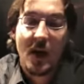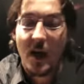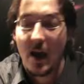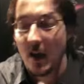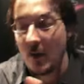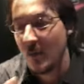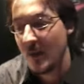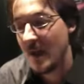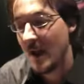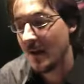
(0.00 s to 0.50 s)

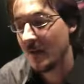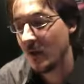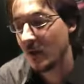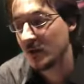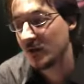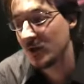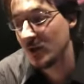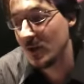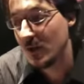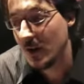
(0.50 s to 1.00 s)
And we have
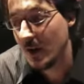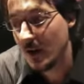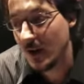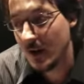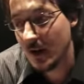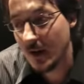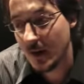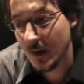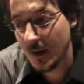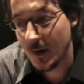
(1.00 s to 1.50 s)
also
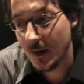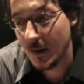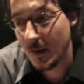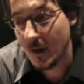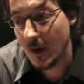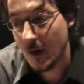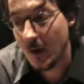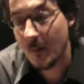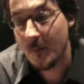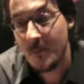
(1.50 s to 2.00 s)

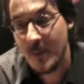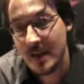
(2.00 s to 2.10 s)
a